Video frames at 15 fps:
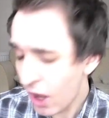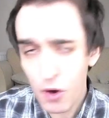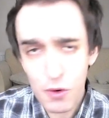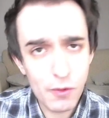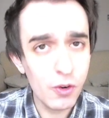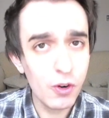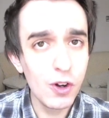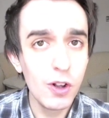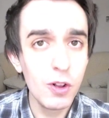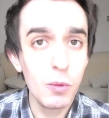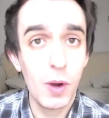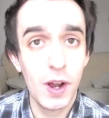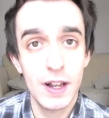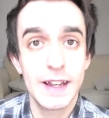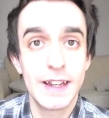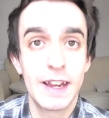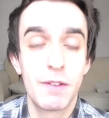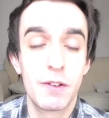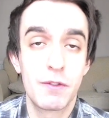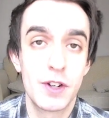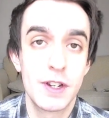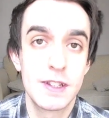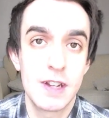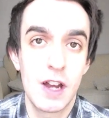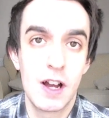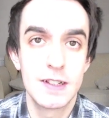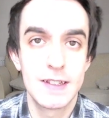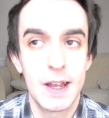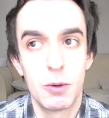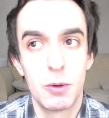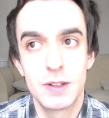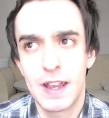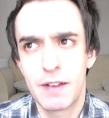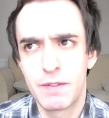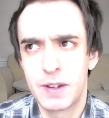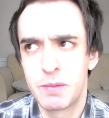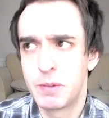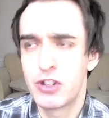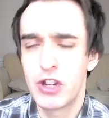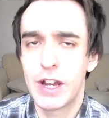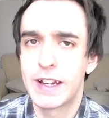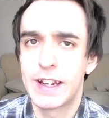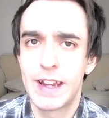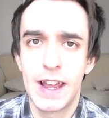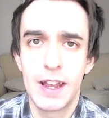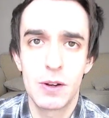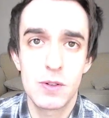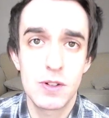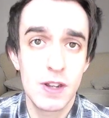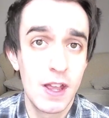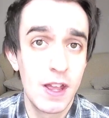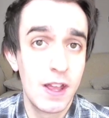Overall, while I gave it 3 stars, I will definitely be checking out